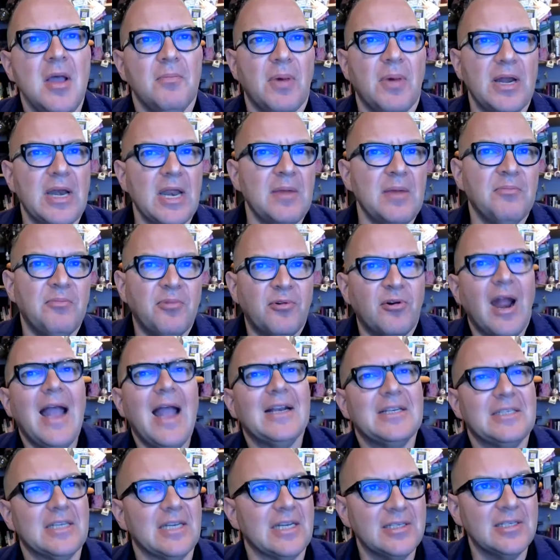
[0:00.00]
But in
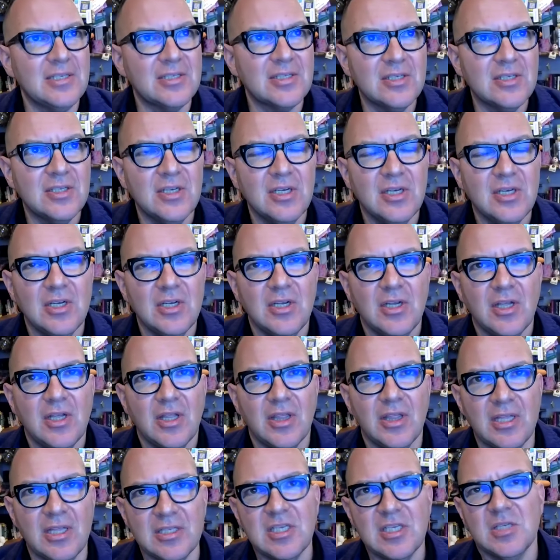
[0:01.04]
practice,
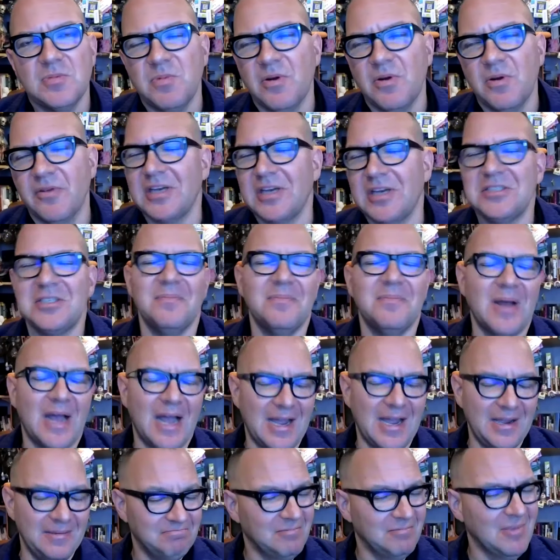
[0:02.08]
this is prevented
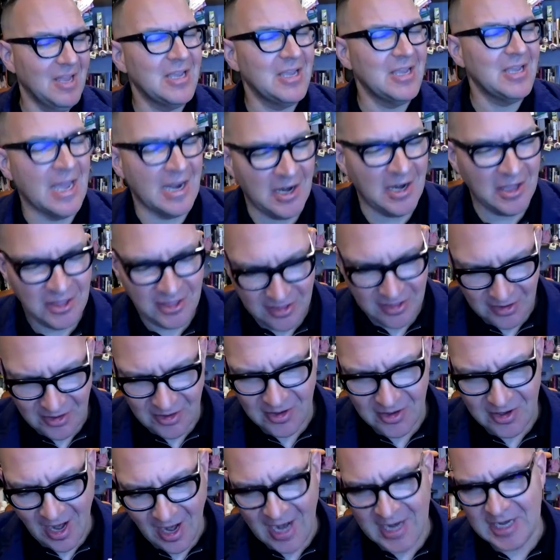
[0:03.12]
by yet a
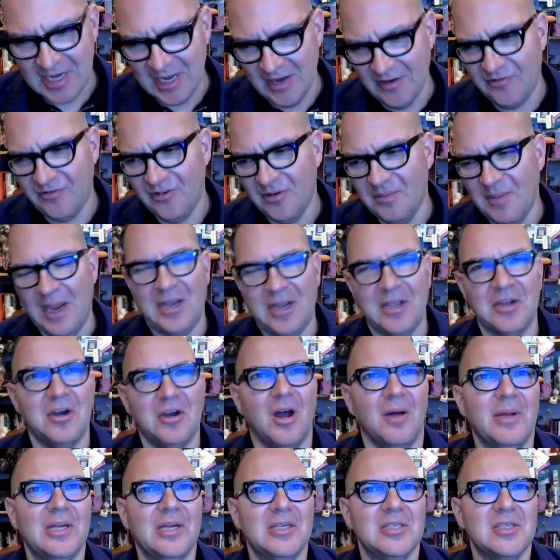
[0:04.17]
third idea from
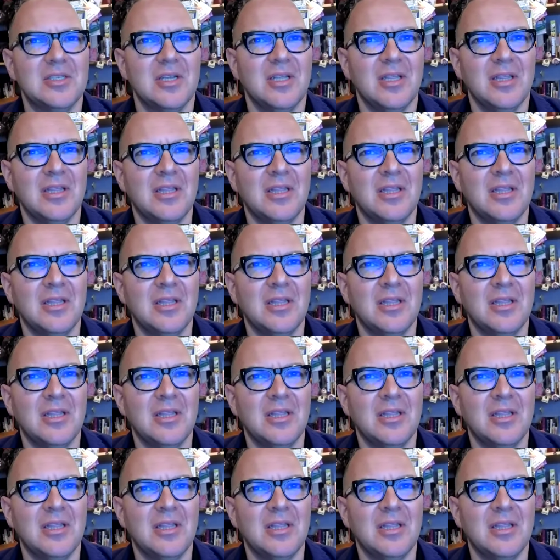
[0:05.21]
economics,